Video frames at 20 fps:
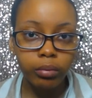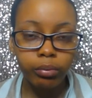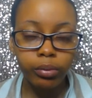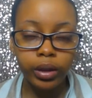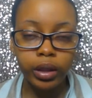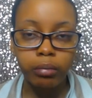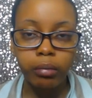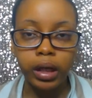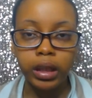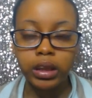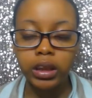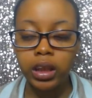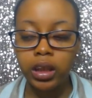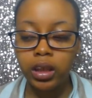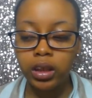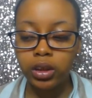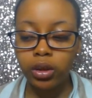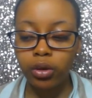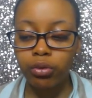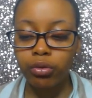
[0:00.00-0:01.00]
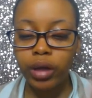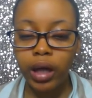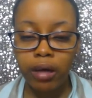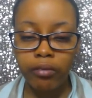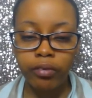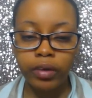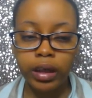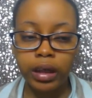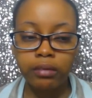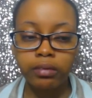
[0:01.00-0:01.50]
pretty much. So you
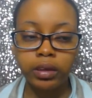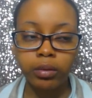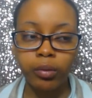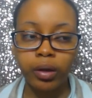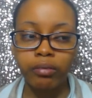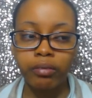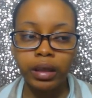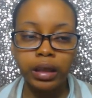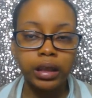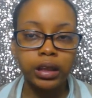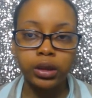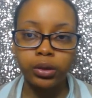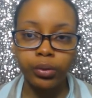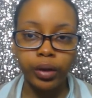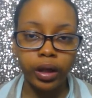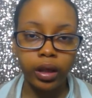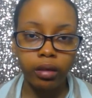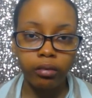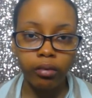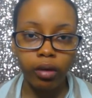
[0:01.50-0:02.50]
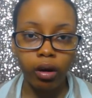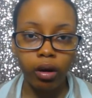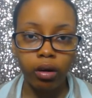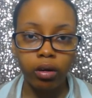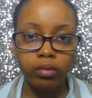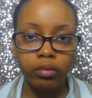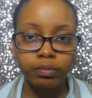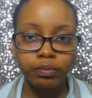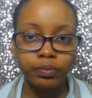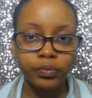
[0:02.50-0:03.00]
can't forgive someone if they didn't do anything wrong.
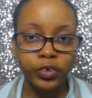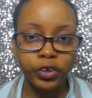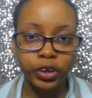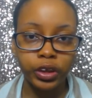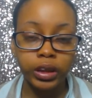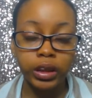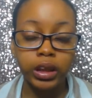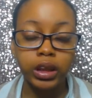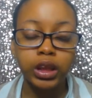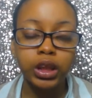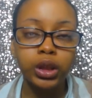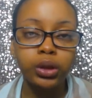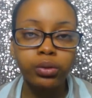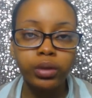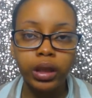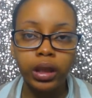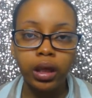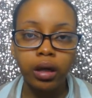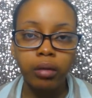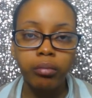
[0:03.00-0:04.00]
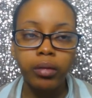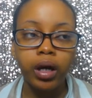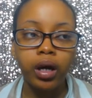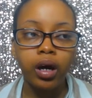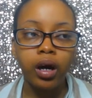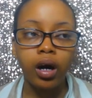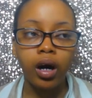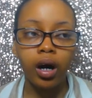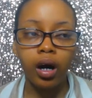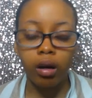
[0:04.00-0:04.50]
You're just excusing them.
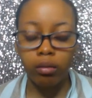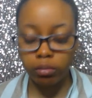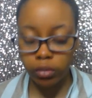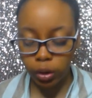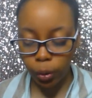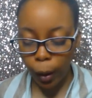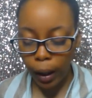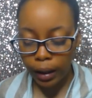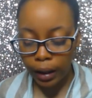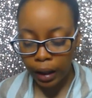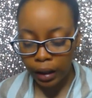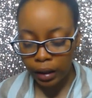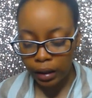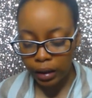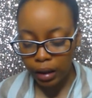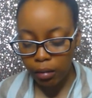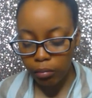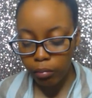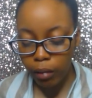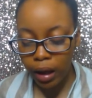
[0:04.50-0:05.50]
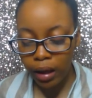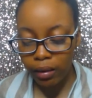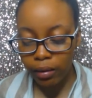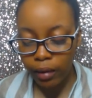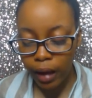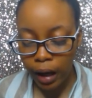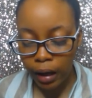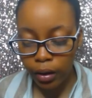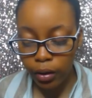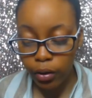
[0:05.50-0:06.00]
Um, so I like that they make
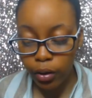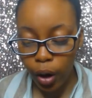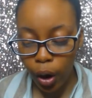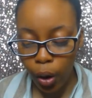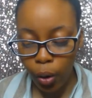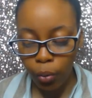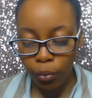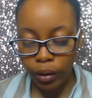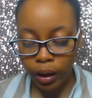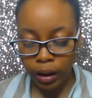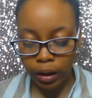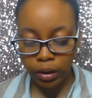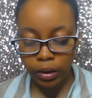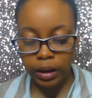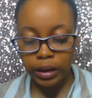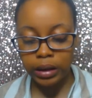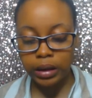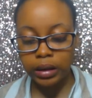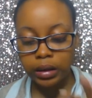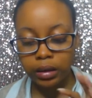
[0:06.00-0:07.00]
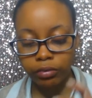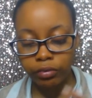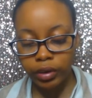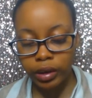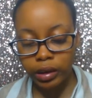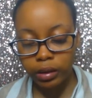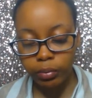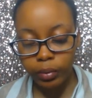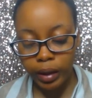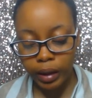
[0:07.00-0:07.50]
that known that there is a
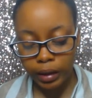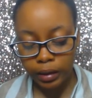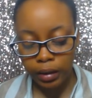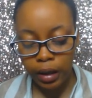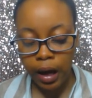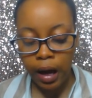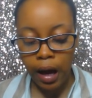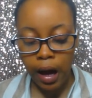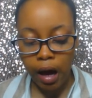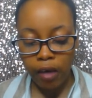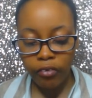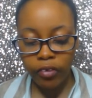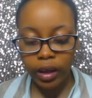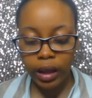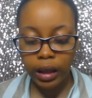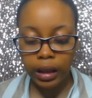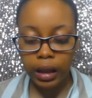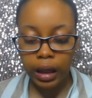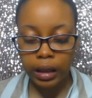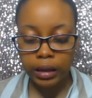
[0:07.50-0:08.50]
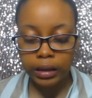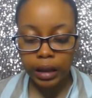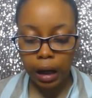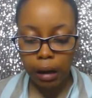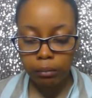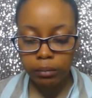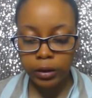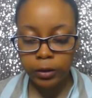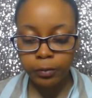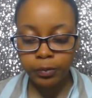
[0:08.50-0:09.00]
difference because I feel like a lot of
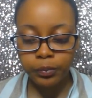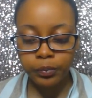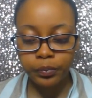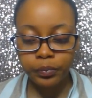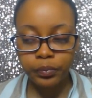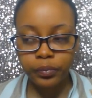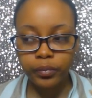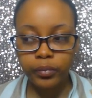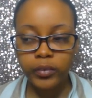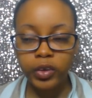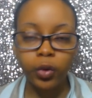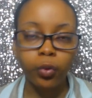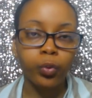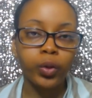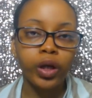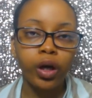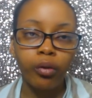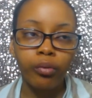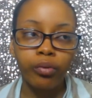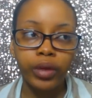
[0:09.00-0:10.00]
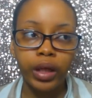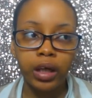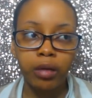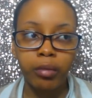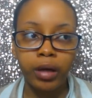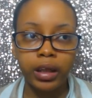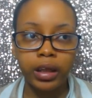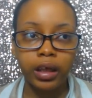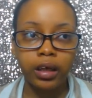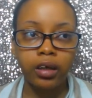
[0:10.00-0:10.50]
times we don't think
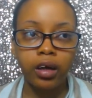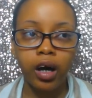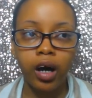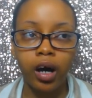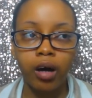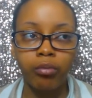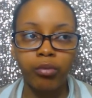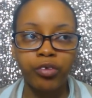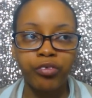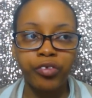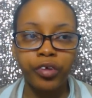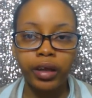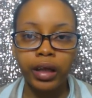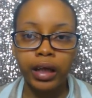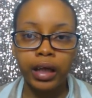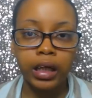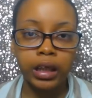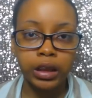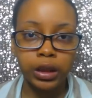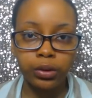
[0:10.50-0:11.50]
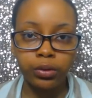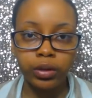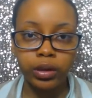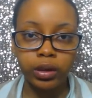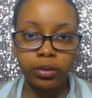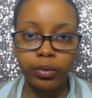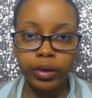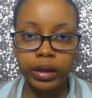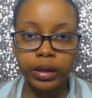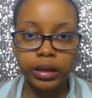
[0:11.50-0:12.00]
about that. Um, we feel excusing
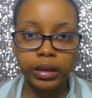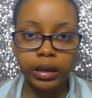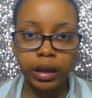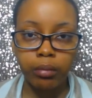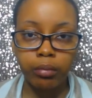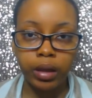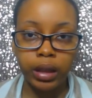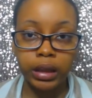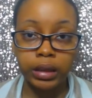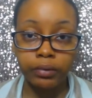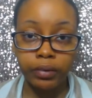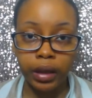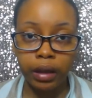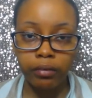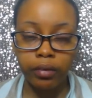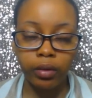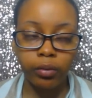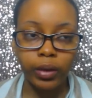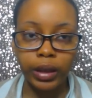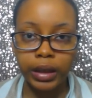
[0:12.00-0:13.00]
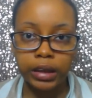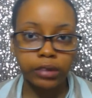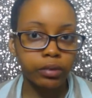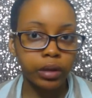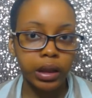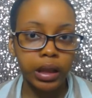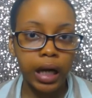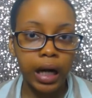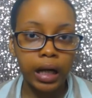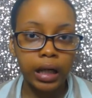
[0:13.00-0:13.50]
someone is the same thing as forgiving when it's
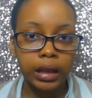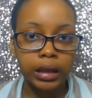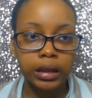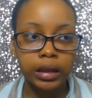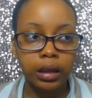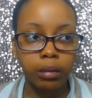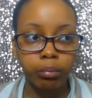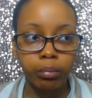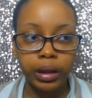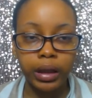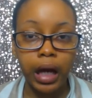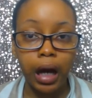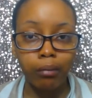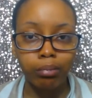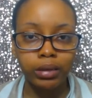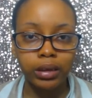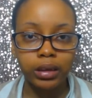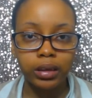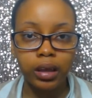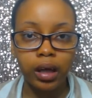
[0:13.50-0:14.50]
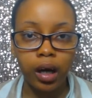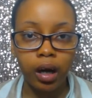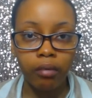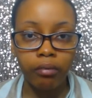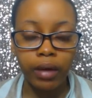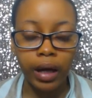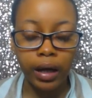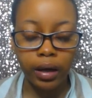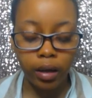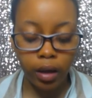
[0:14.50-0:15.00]
really not. It's complete opposite
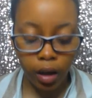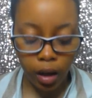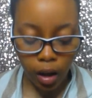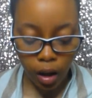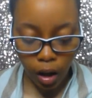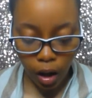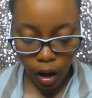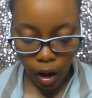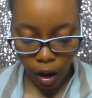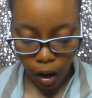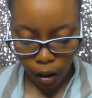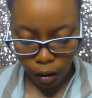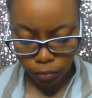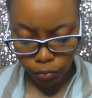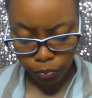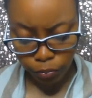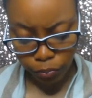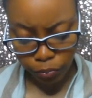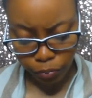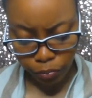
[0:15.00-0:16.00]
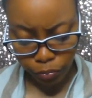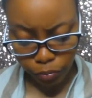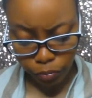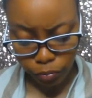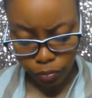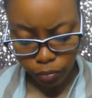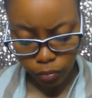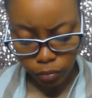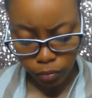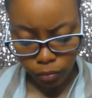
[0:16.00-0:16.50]
of that. Um,
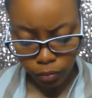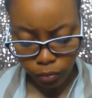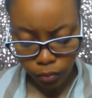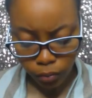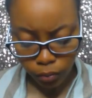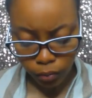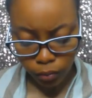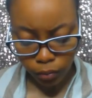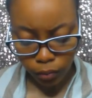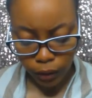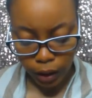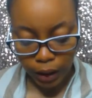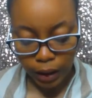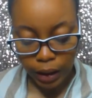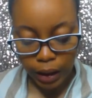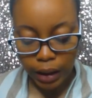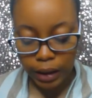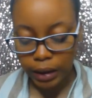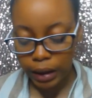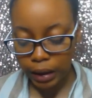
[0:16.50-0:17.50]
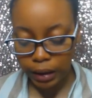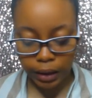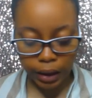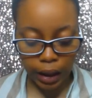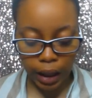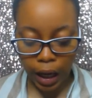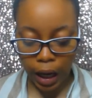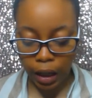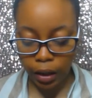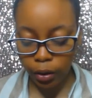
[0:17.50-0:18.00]
then it says
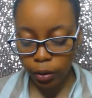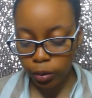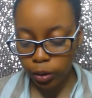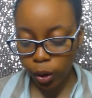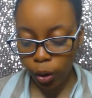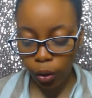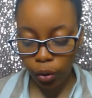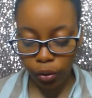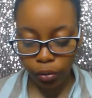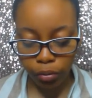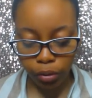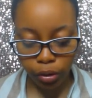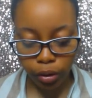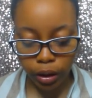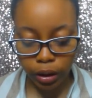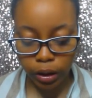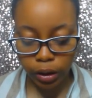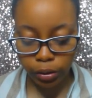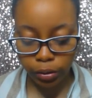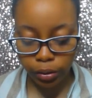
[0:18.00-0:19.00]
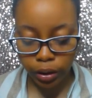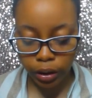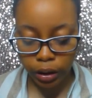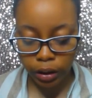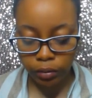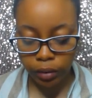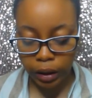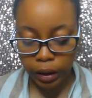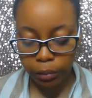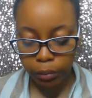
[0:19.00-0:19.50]
that God knows all the real
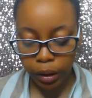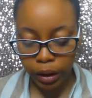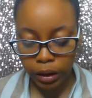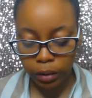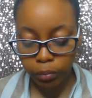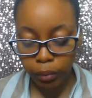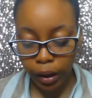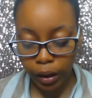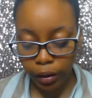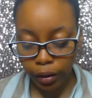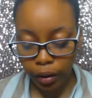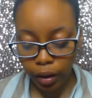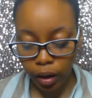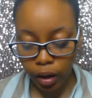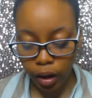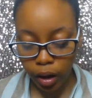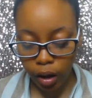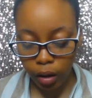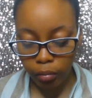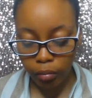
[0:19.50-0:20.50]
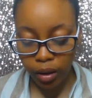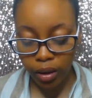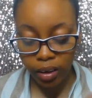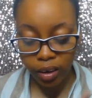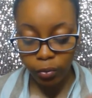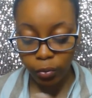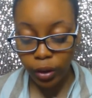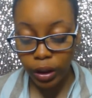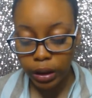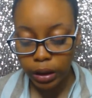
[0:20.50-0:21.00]
excuses very much better um,
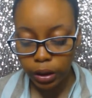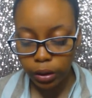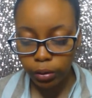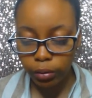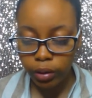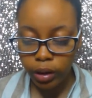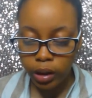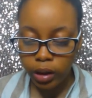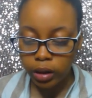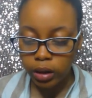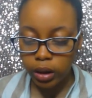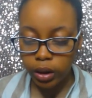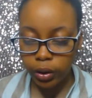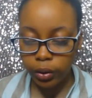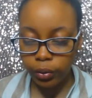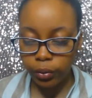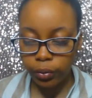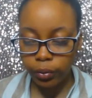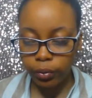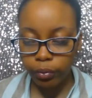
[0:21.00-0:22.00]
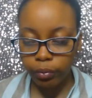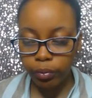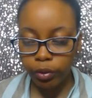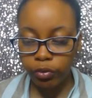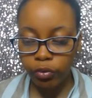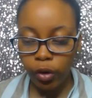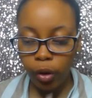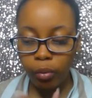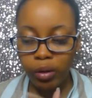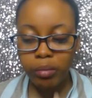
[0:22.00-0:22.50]
than we do. So
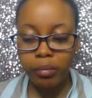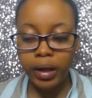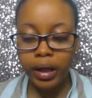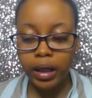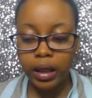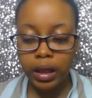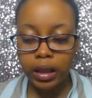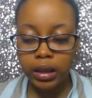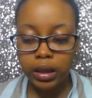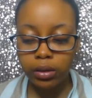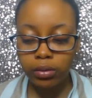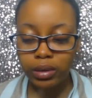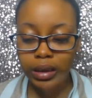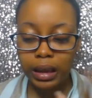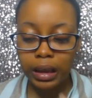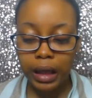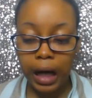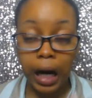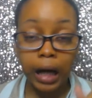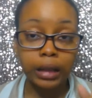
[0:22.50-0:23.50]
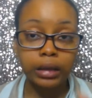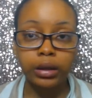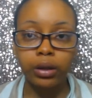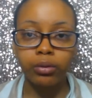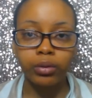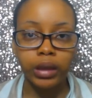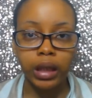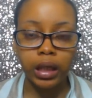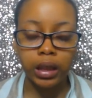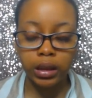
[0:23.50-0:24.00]
before we make an excuse, God
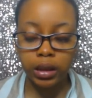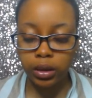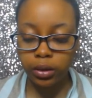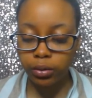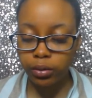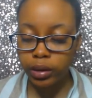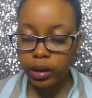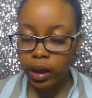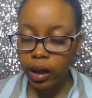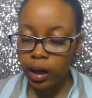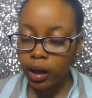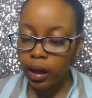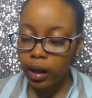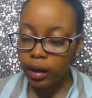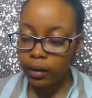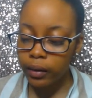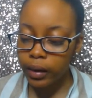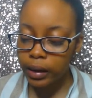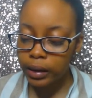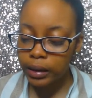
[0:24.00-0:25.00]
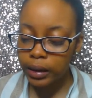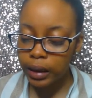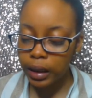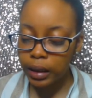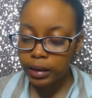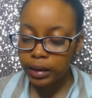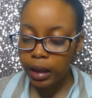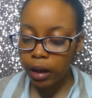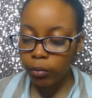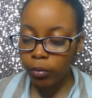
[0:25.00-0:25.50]
knows that excuse. It then
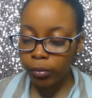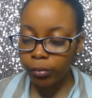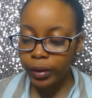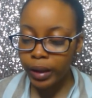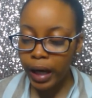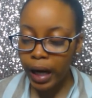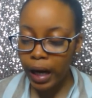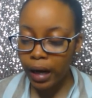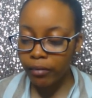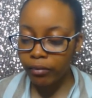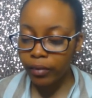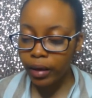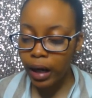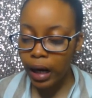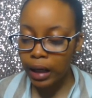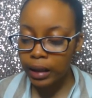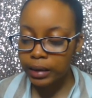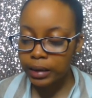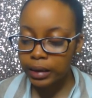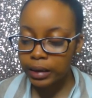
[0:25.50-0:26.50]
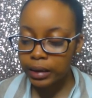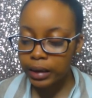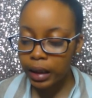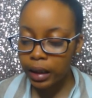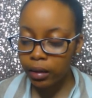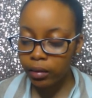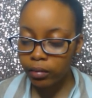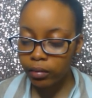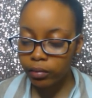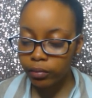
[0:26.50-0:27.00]
says that when we have got to
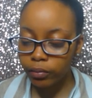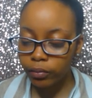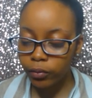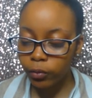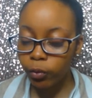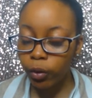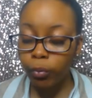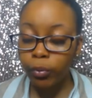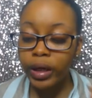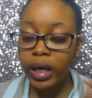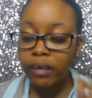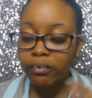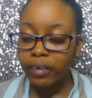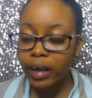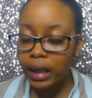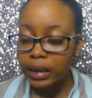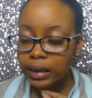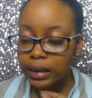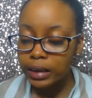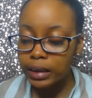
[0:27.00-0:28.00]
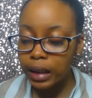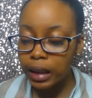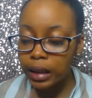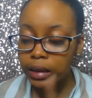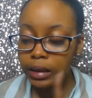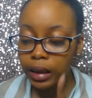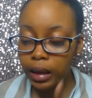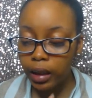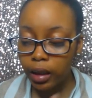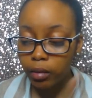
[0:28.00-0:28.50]
take, what we have got to
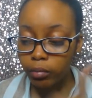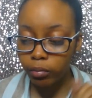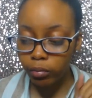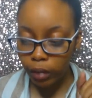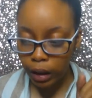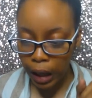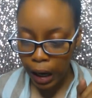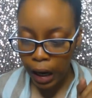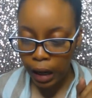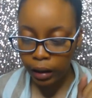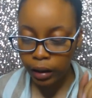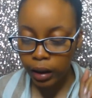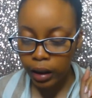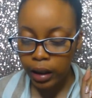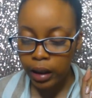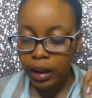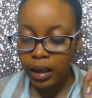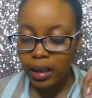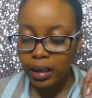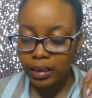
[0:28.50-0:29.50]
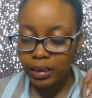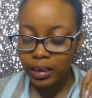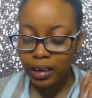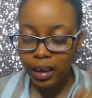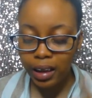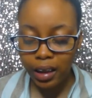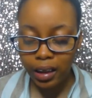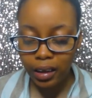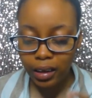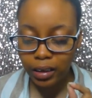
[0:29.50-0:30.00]
take to Him, God, is
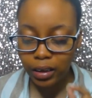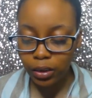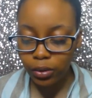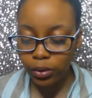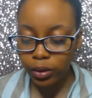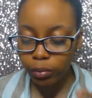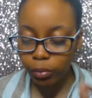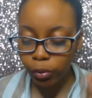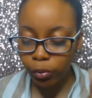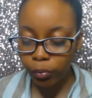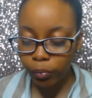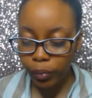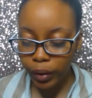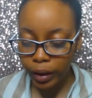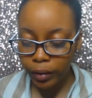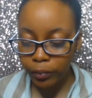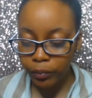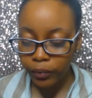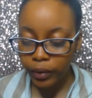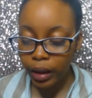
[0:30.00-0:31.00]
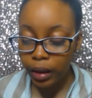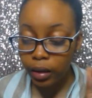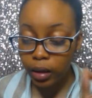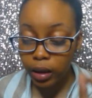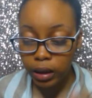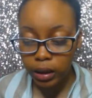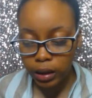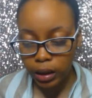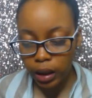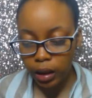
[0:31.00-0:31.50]
an inexcusable bit,
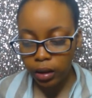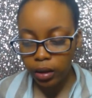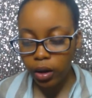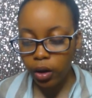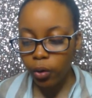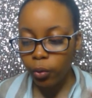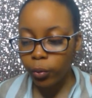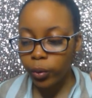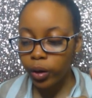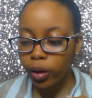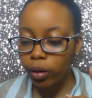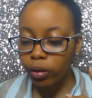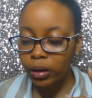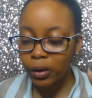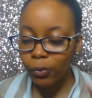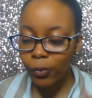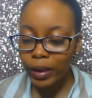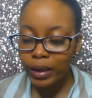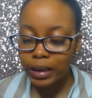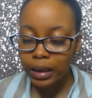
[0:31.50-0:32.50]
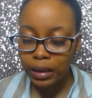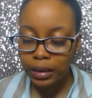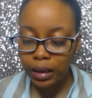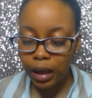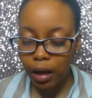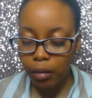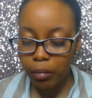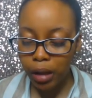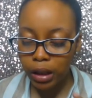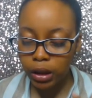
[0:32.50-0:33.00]
the sin. We are only wasting
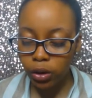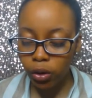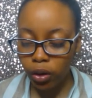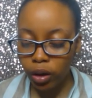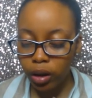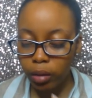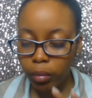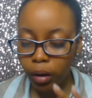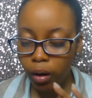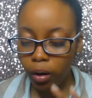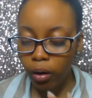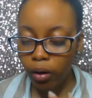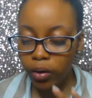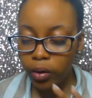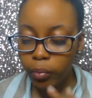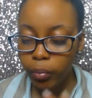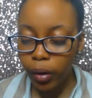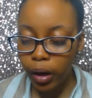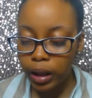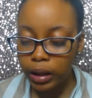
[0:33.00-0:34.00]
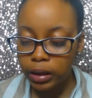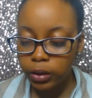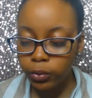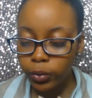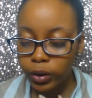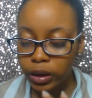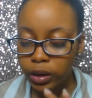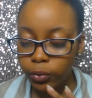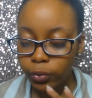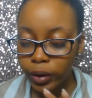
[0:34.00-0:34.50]
time by talking about all the parts
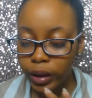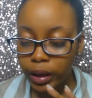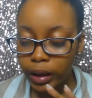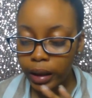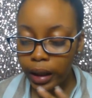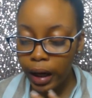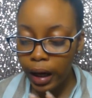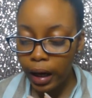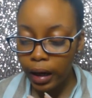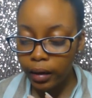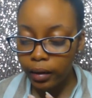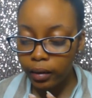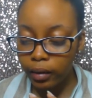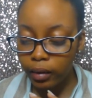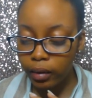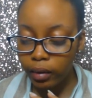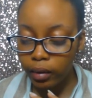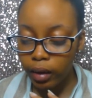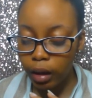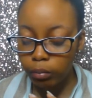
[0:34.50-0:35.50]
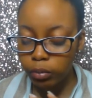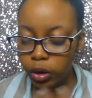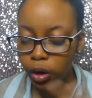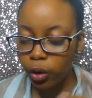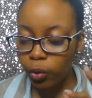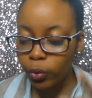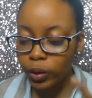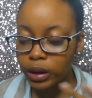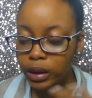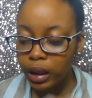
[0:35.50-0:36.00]
which we can, I'm
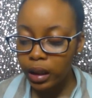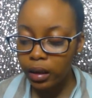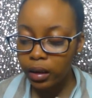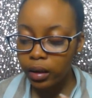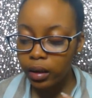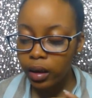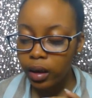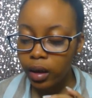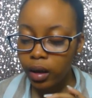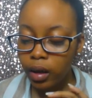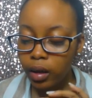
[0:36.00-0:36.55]
sorry, which can